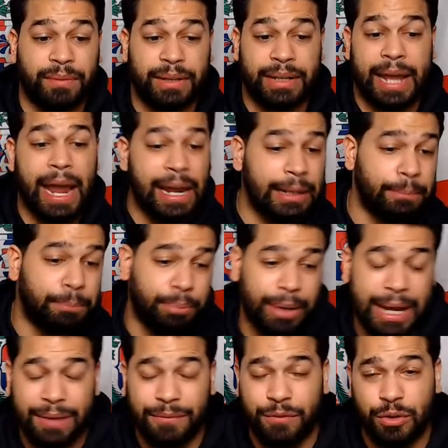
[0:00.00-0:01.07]
Caleb
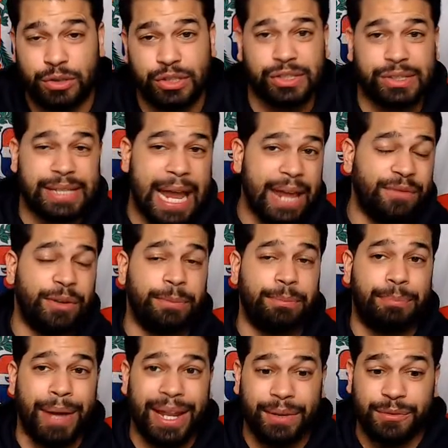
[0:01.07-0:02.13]
Plant versus
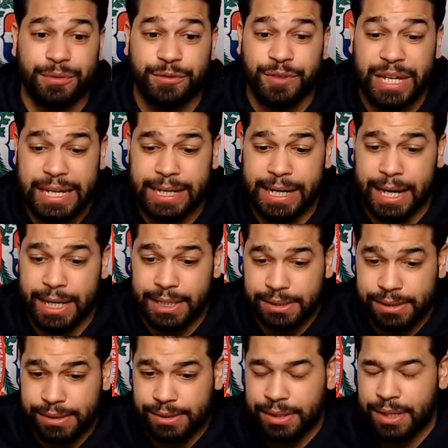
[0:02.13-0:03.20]
David
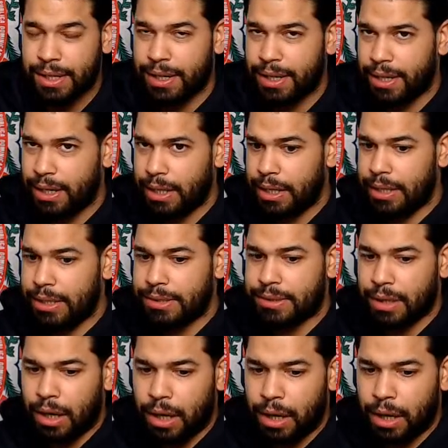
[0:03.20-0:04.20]
Benavidez is